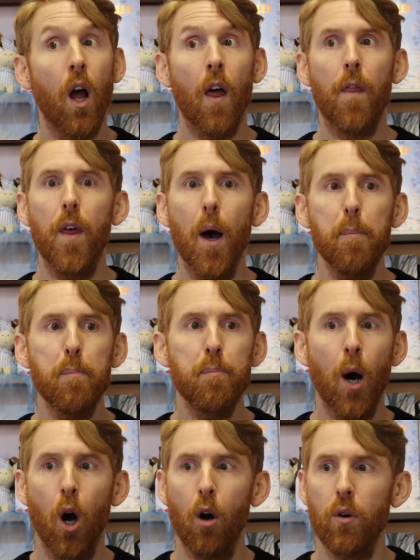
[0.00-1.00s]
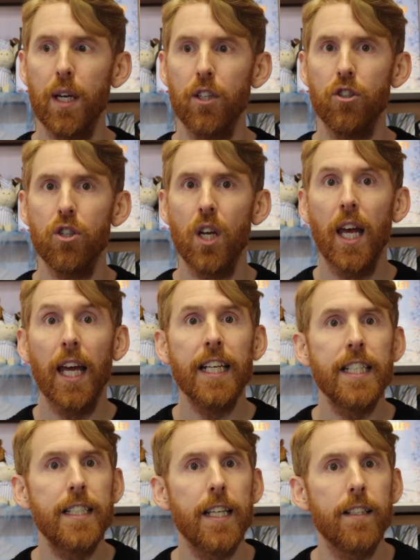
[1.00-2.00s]
the porridge
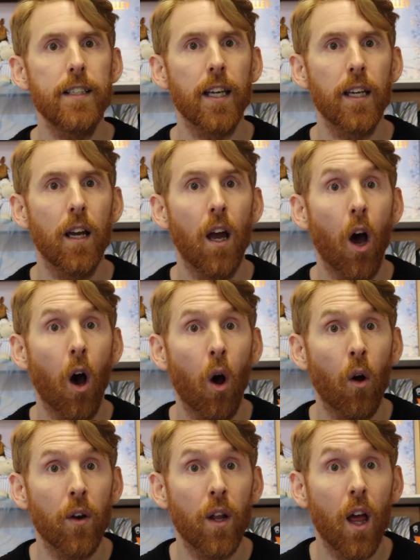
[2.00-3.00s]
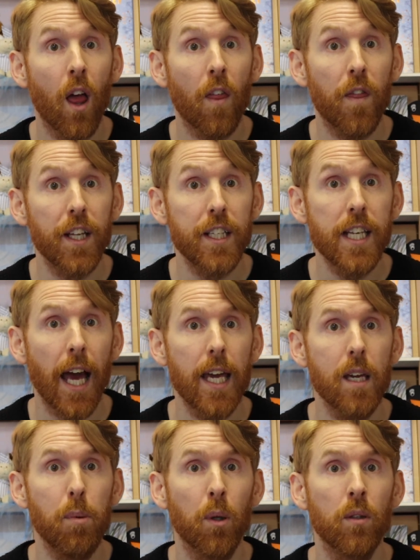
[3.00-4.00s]
sitting on the
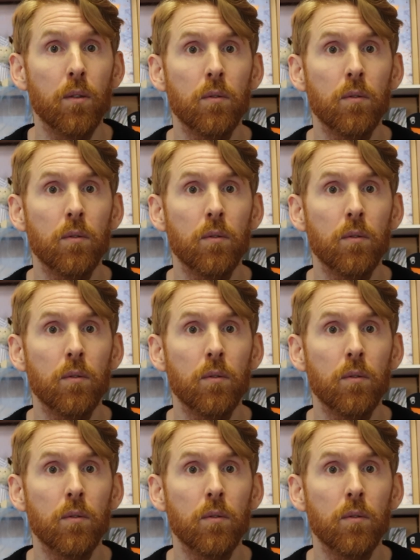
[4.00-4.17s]
table.